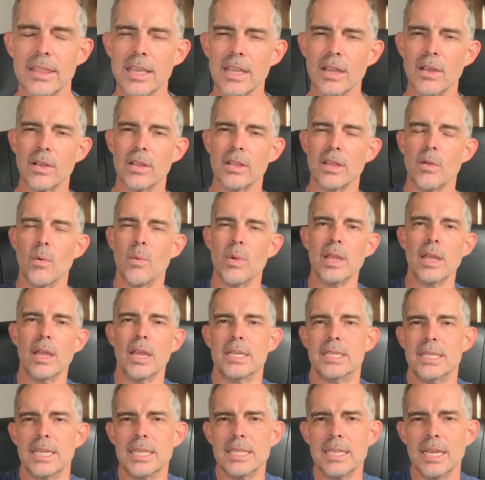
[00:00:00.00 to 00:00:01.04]
think
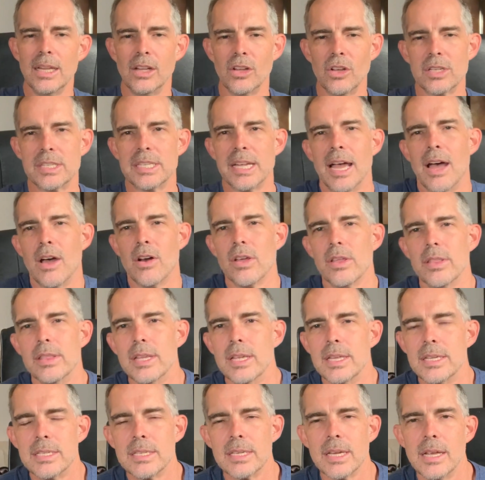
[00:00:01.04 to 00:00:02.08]
it's easy to look down on
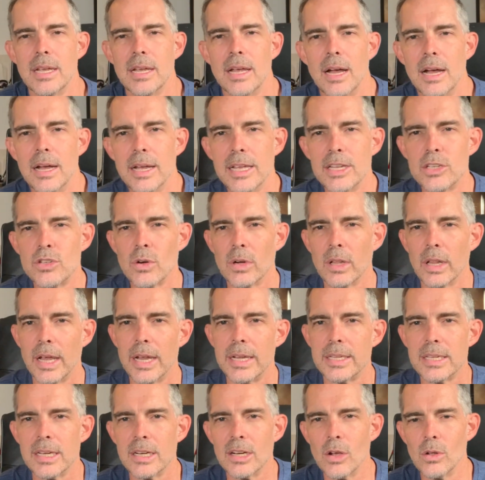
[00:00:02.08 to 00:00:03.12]
these
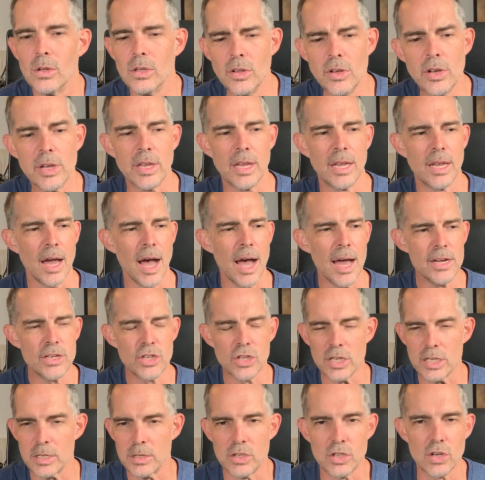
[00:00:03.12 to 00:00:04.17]
Israelites and go, look, God
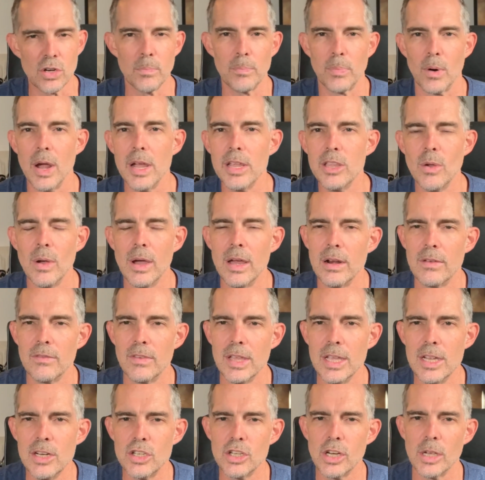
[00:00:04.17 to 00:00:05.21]
just brought you out of
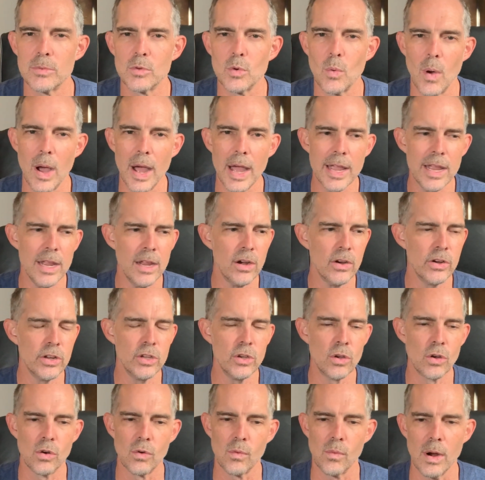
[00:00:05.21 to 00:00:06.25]
Egypt. Why are
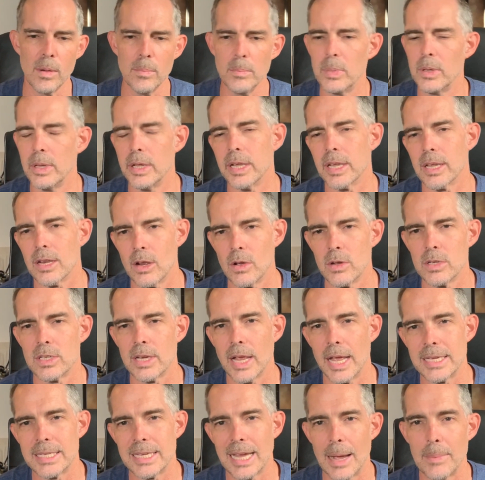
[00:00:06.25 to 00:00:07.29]
you grumbling, you know,
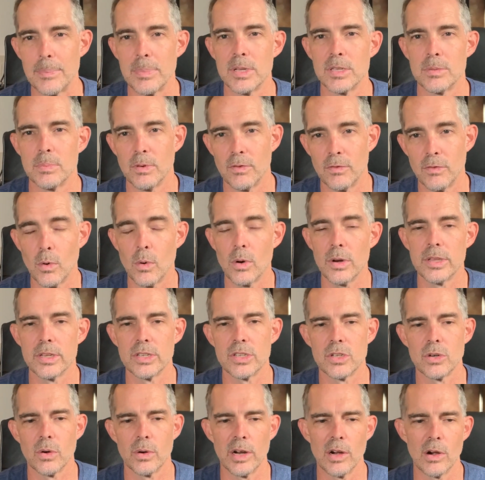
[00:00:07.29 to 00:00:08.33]
as happens before the
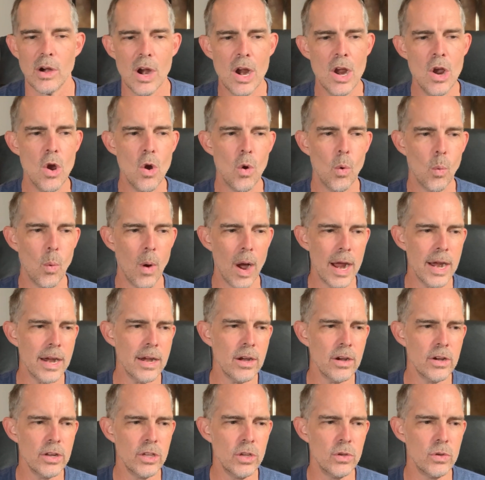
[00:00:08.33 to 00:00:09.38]
story? Why
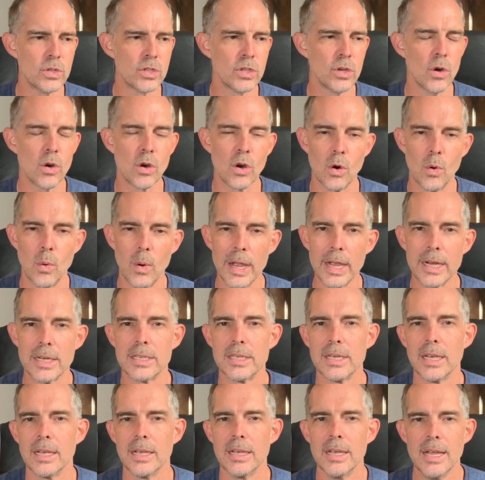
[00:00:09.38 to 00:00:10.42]
are you so quick
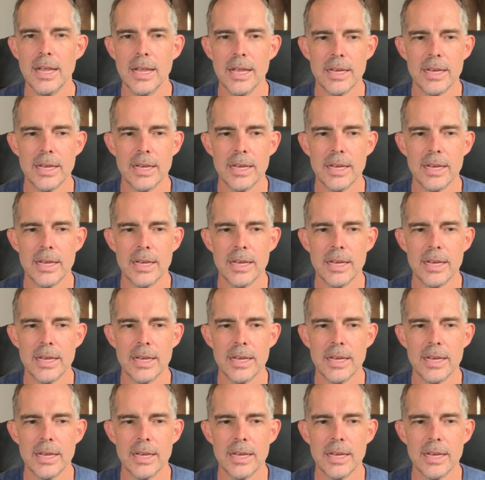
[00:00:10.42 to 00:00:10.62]
to